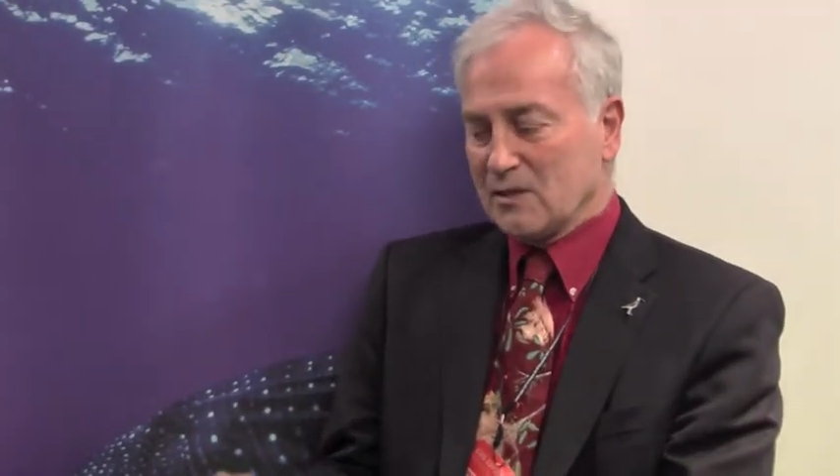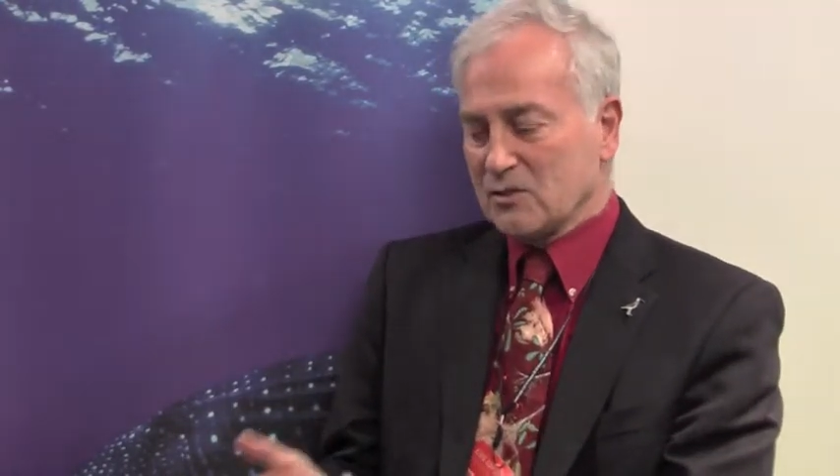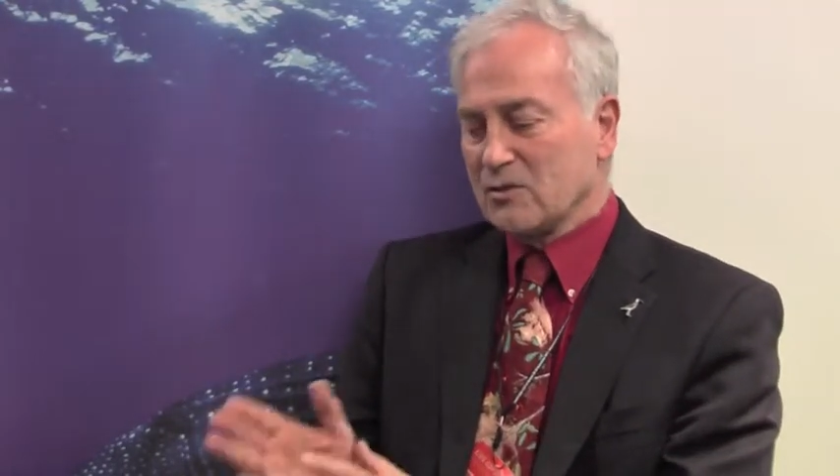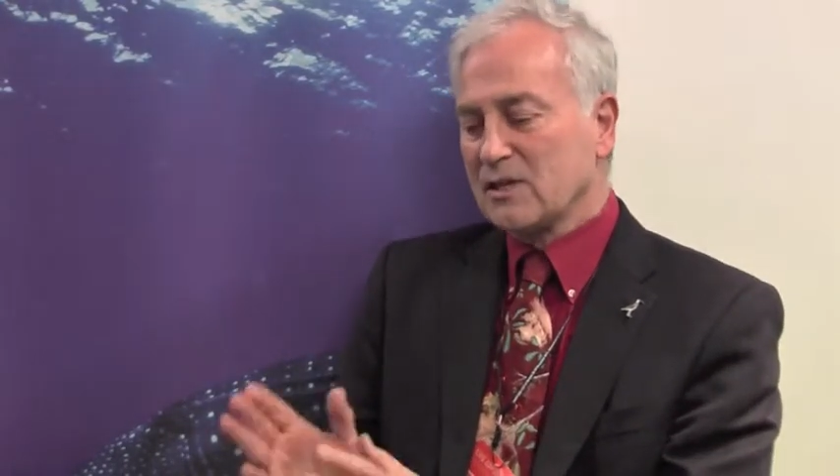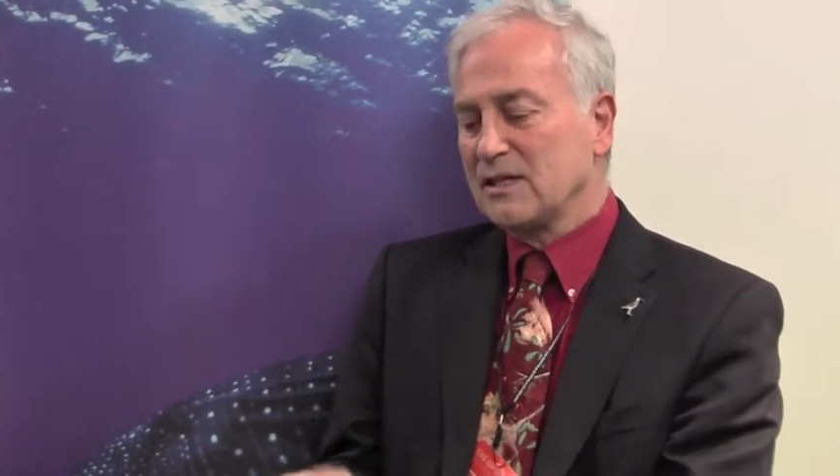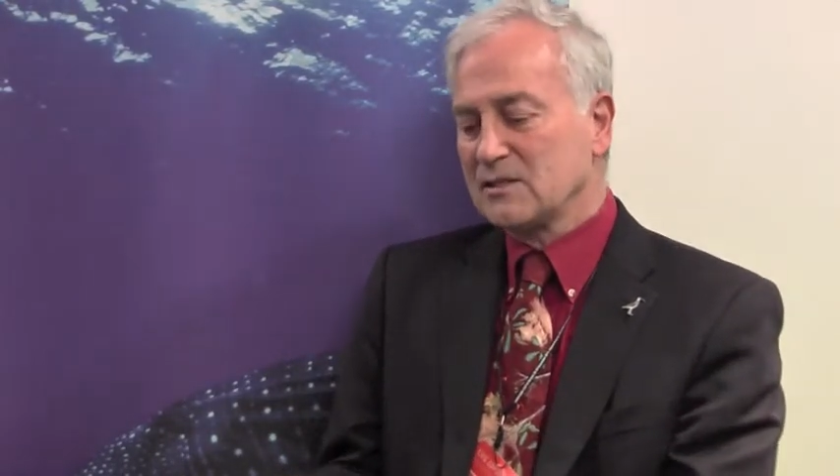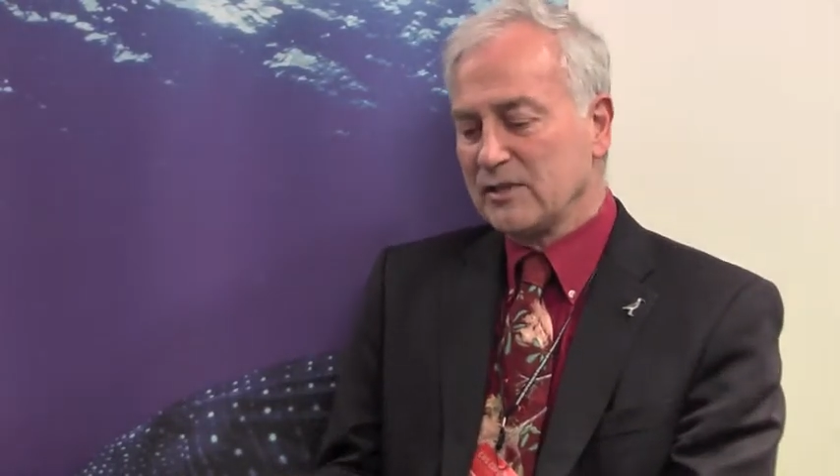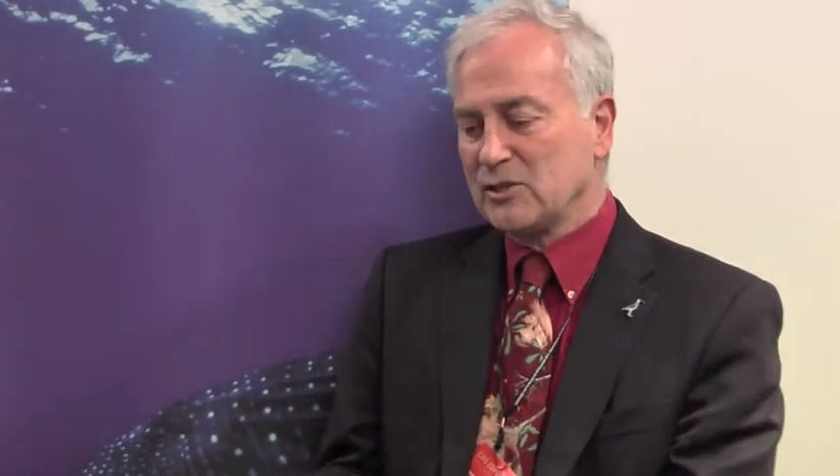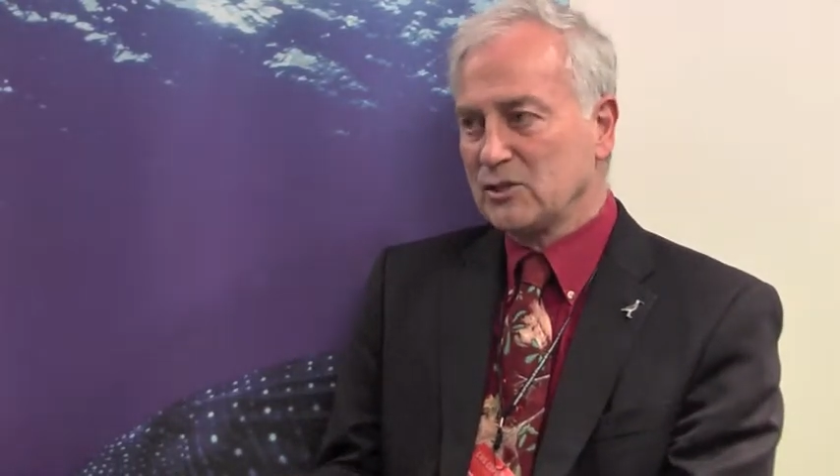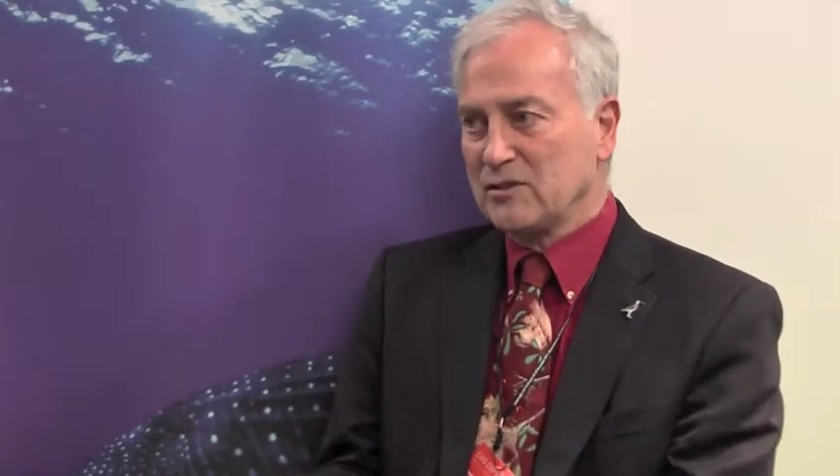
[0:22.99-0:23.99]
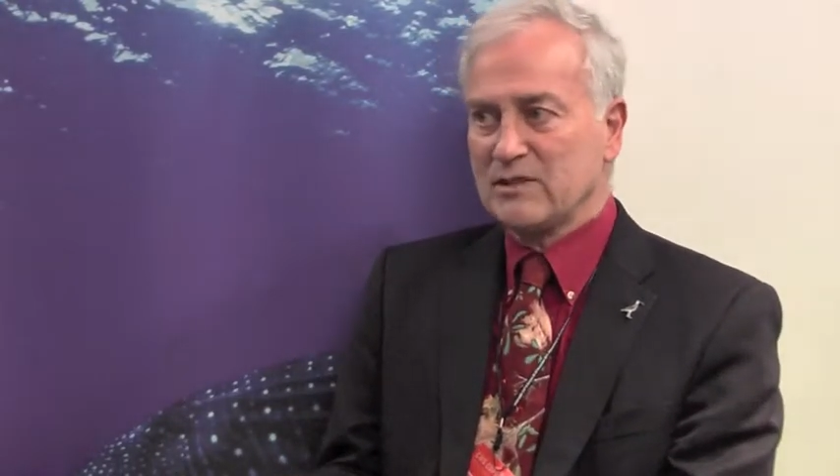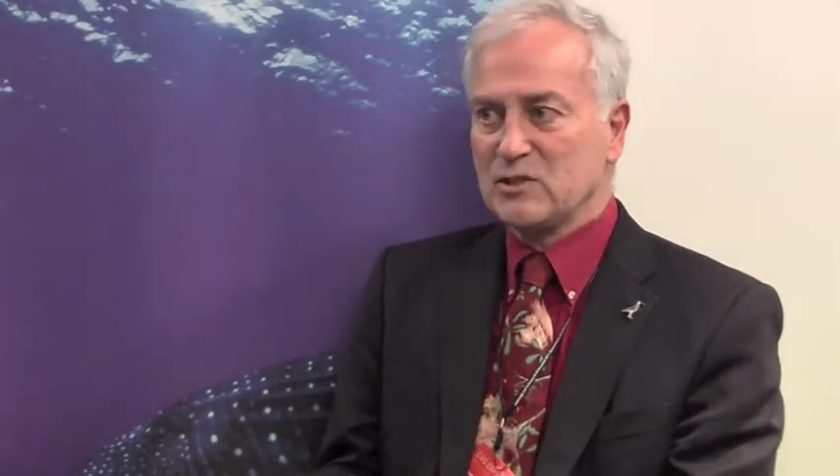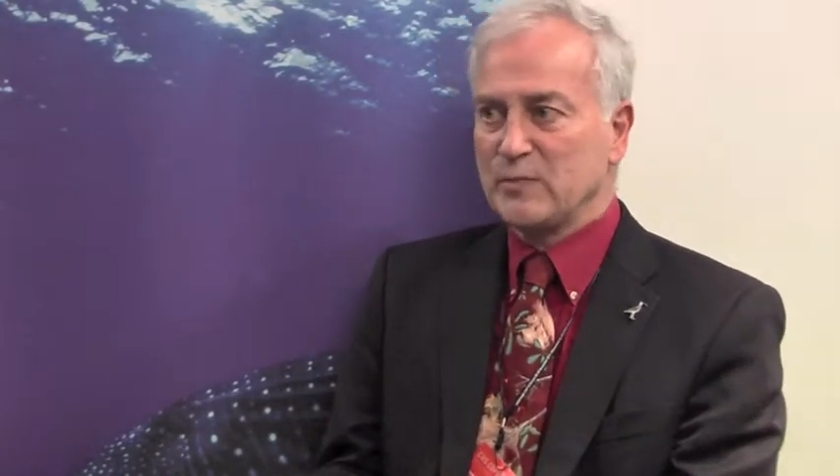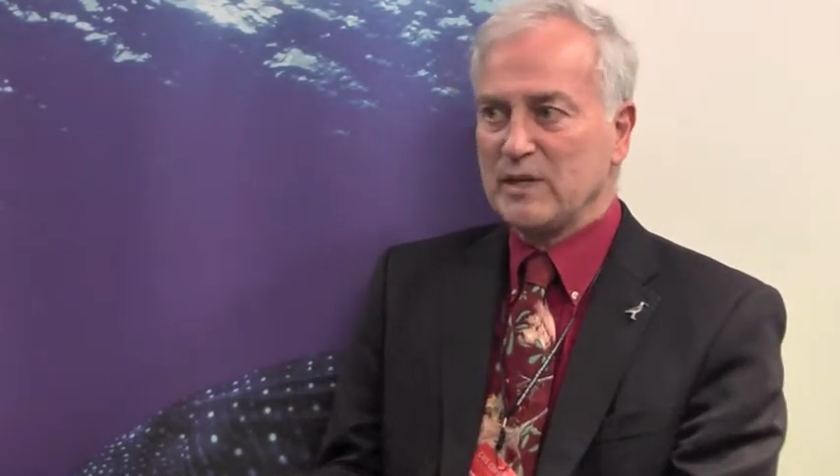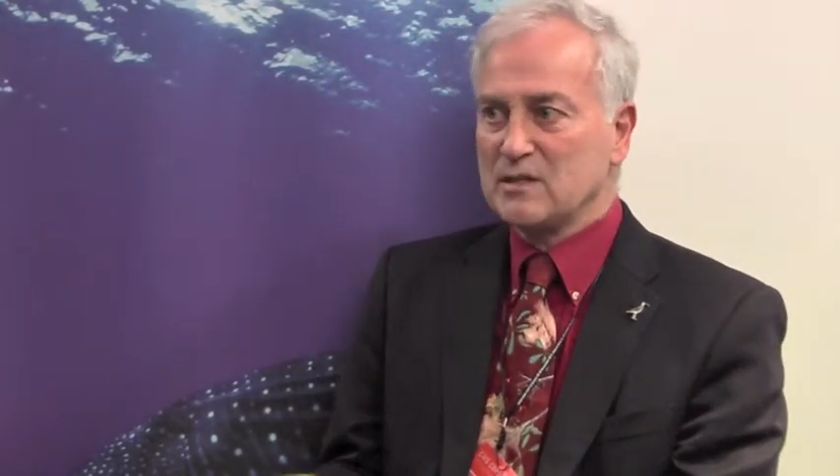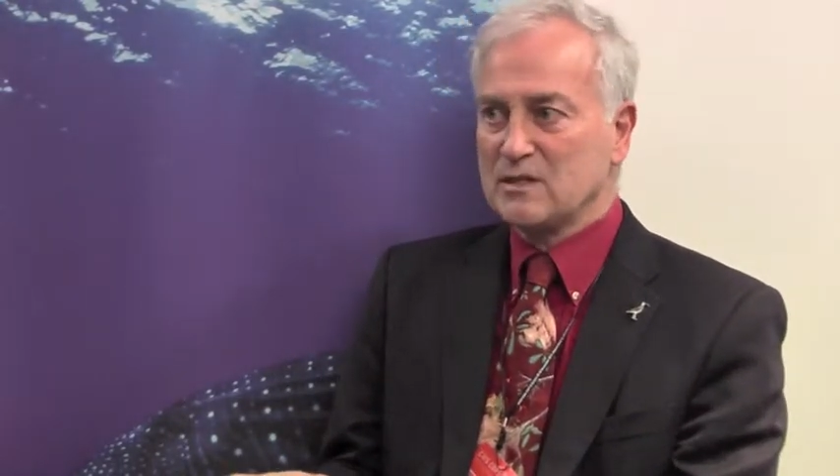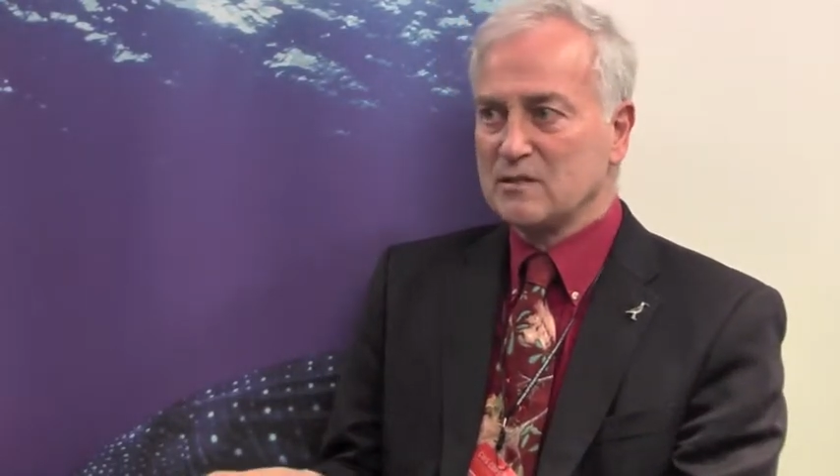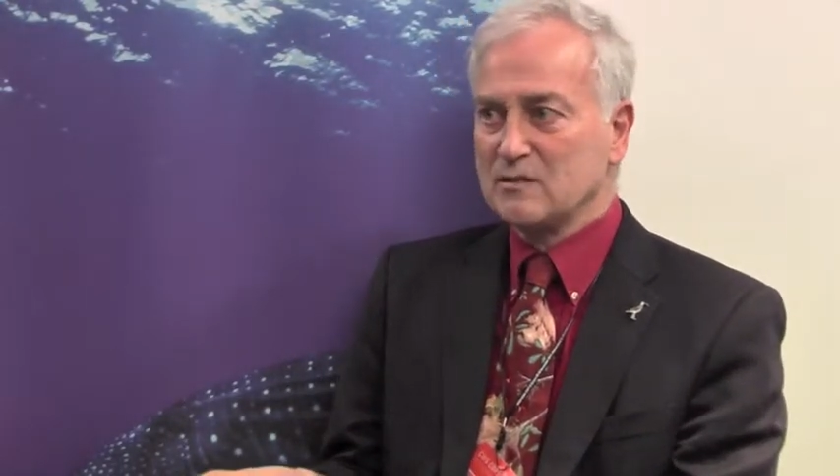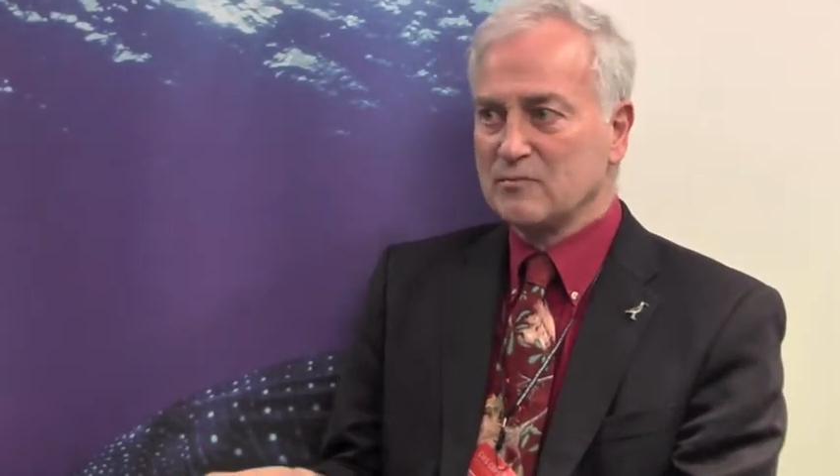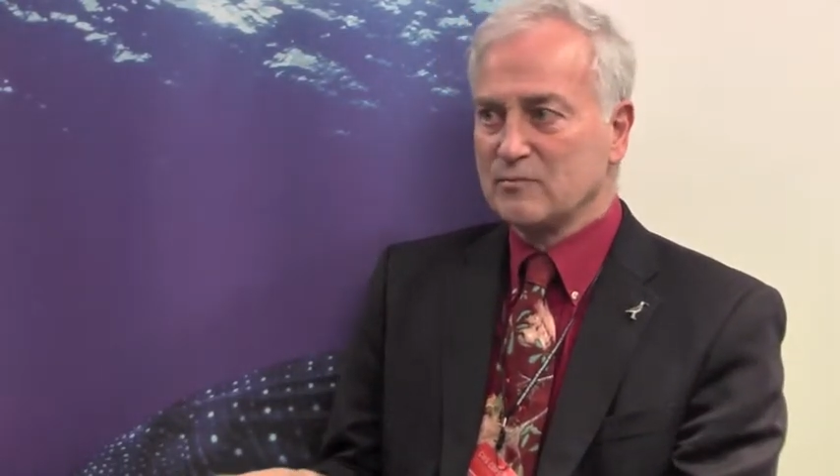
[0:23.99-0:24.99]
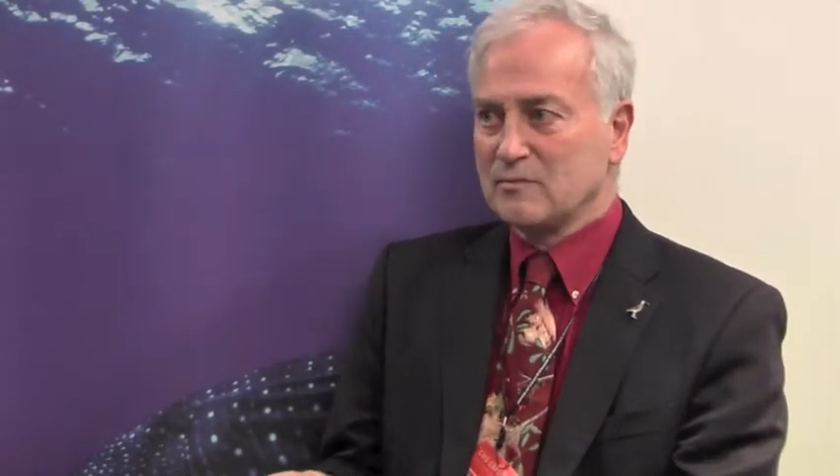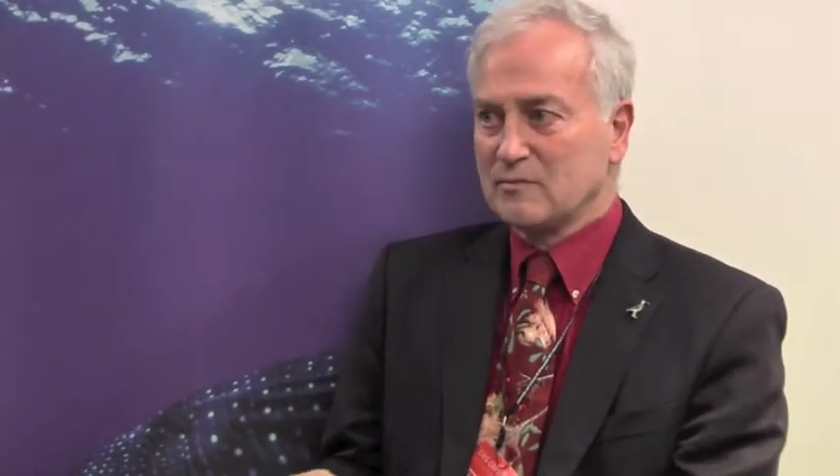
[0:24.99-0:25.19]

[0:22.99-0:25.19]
So the conservation of these species